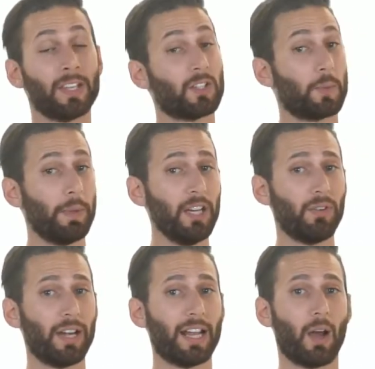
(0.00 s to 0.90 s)
In speed
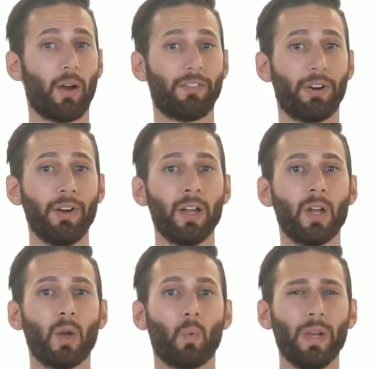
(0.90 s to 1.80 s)
reading, however,
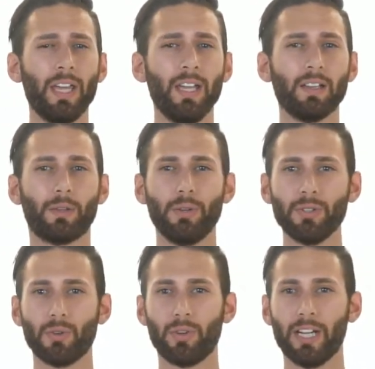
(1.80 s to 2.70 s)
we learn to